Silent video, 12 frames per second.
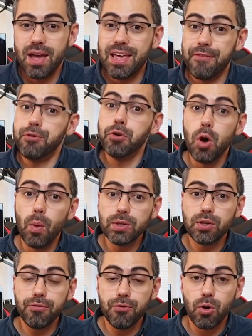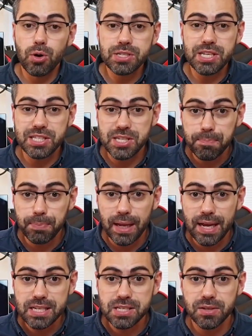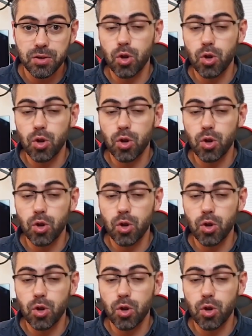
If you know it, of course, it's a plus.